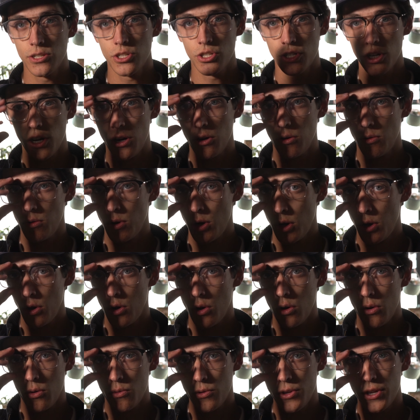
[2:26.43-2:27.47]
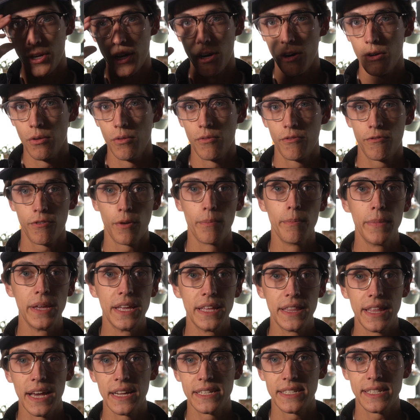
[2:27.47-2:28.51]
So, you know, for
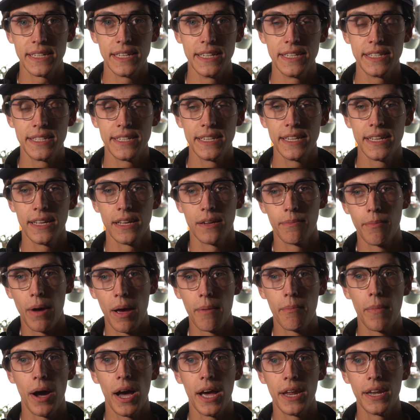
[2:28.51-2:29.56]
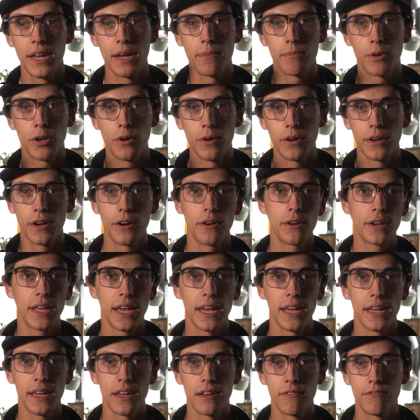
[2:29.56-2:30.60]
me, that's easy. In my mind, I'm going,
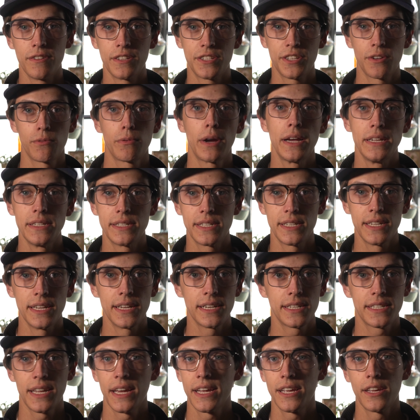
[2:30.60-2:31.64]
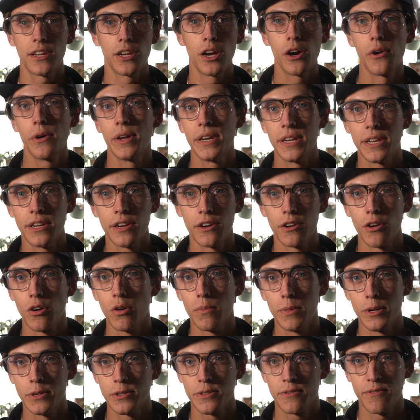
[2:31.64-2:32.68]
okay, if it's a right 6, I can go in here
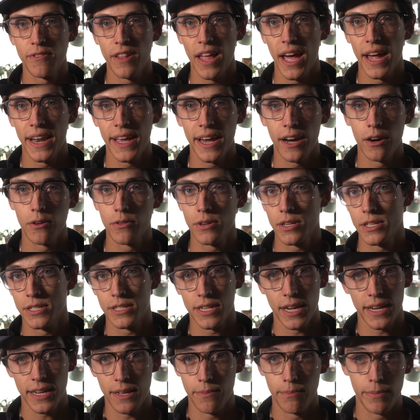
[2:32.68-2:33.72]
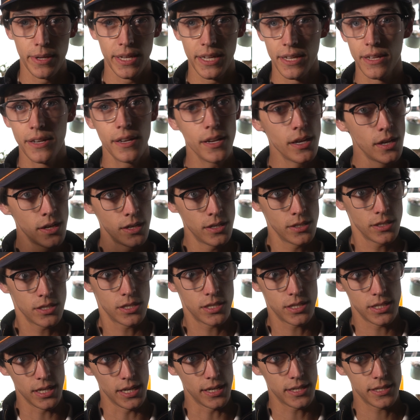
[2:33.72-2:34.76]
almost flat out because I can be in
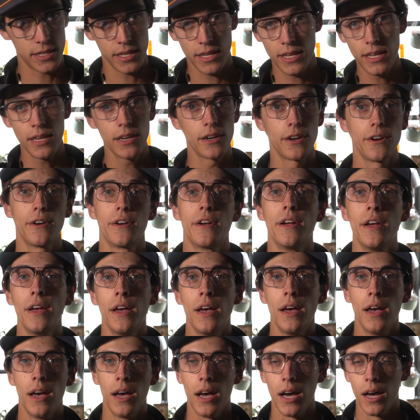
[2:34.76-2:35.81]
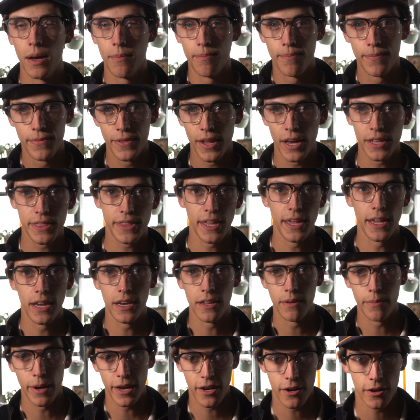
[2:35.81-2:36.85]
6th gear. Not that
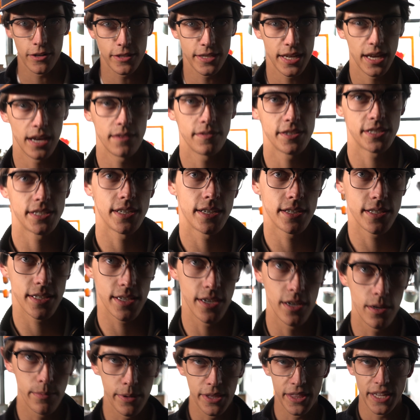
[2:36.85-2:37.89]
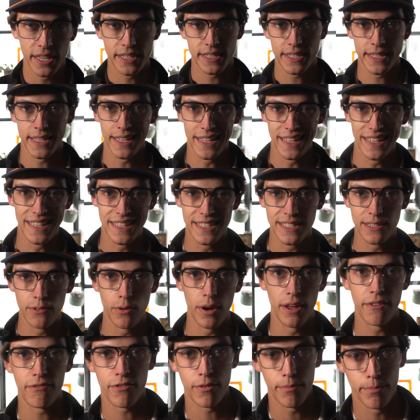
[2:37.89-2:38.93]
any of my cars have a 6th gear, but that's the easy
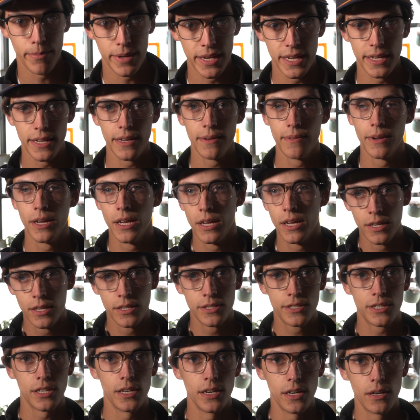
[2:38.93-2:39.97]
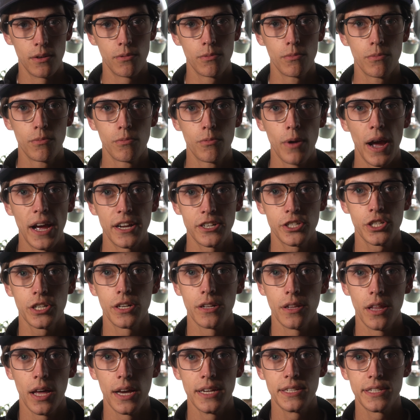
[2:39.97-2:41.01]
way for me to
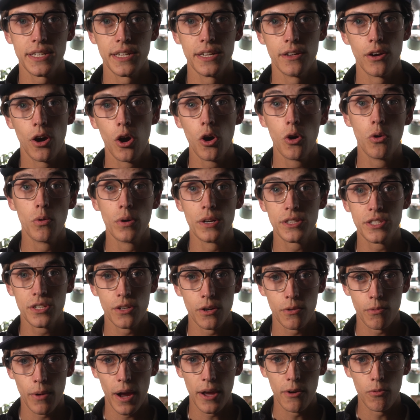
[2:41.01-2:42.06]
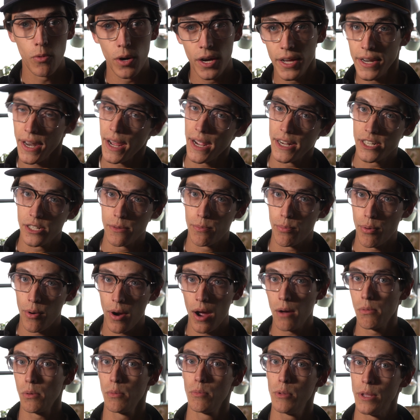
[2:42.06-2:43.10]
rationalize it. Oh, it's a right 1, I should
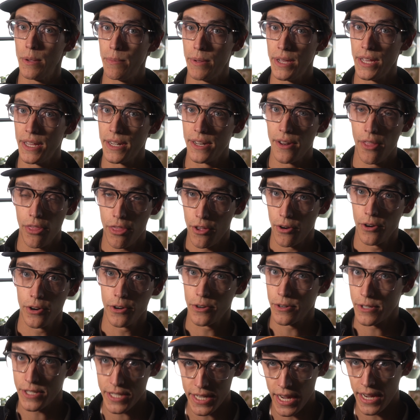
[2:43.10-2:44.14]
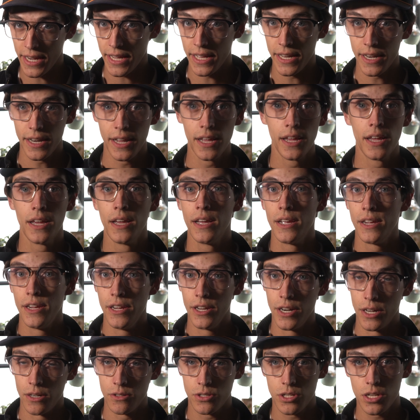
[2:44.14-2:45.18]
probably be in 3rd or 2nd,
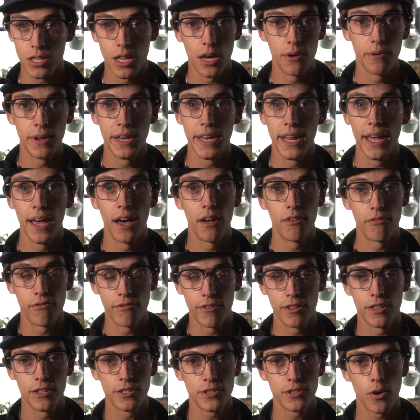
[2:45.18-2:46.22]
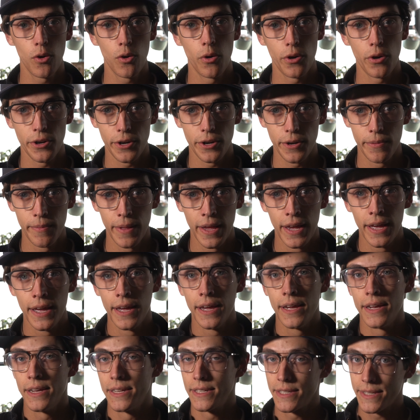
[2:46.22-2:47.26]
you know, slowing down for this corner.
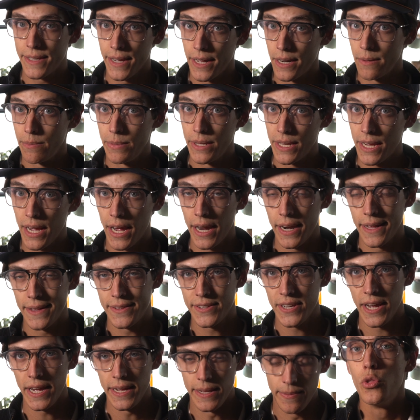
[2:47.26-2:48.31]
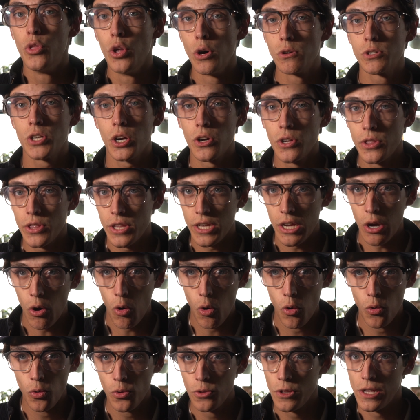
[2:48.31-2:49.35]
It's going to be kind of tight. Those aren't the
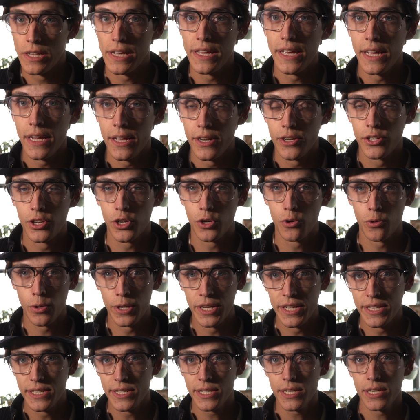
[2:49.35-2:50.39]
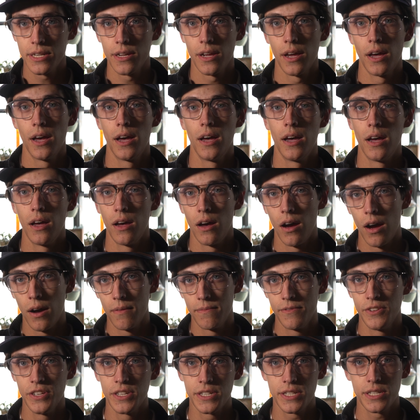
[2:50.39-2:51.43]
only degrees.
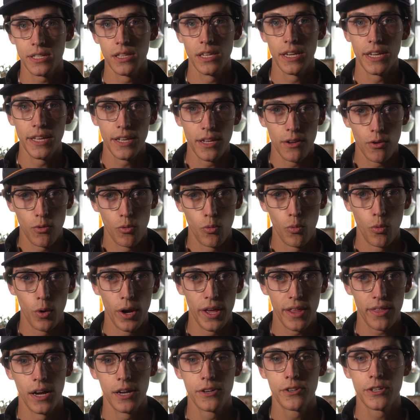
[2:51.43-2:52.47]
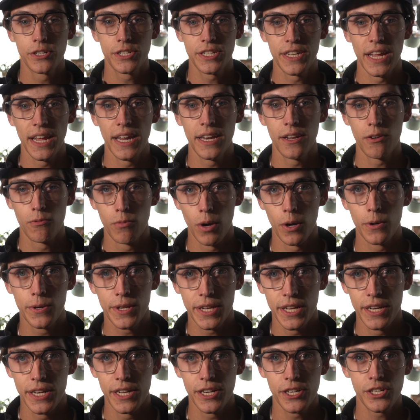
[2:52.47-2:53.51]
Obviously, with understanding road
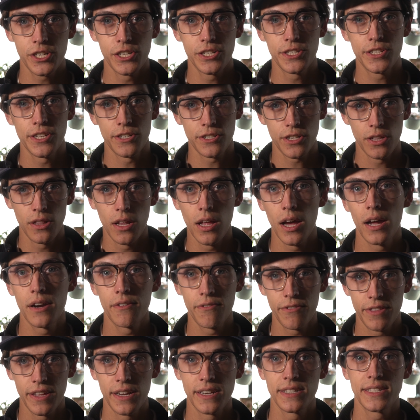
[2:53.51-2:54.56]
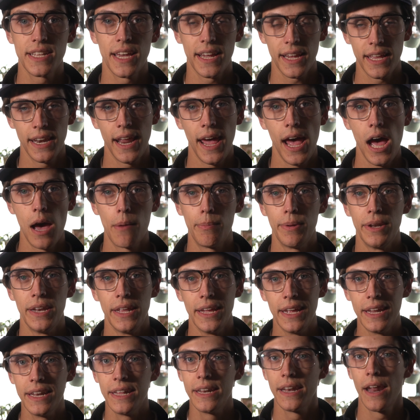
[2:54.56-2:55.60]
conditions, there's a lot of things that can
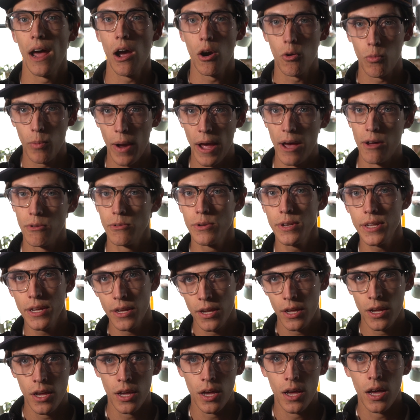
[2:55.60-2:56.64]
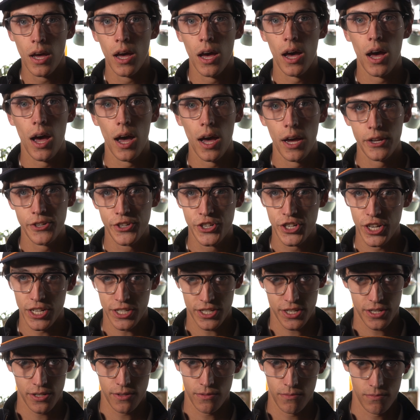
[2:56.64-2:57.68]
happen in and around
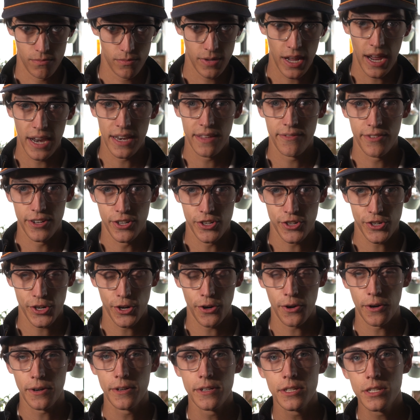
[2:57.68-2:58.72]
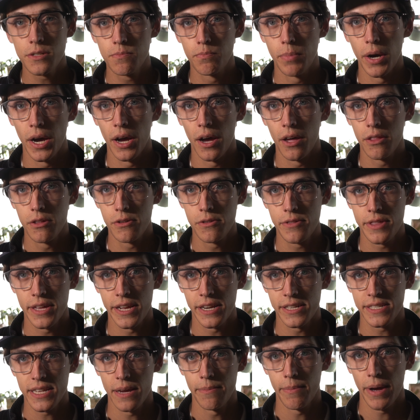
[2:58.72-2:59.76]
just not even turns, but other
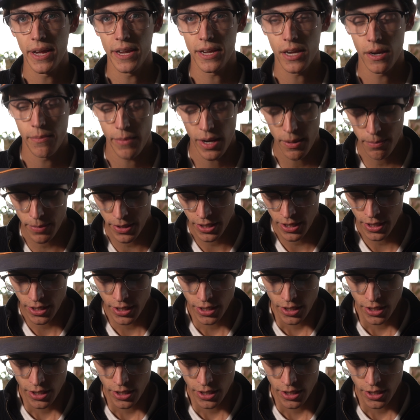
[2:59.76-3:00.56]
things that might come up.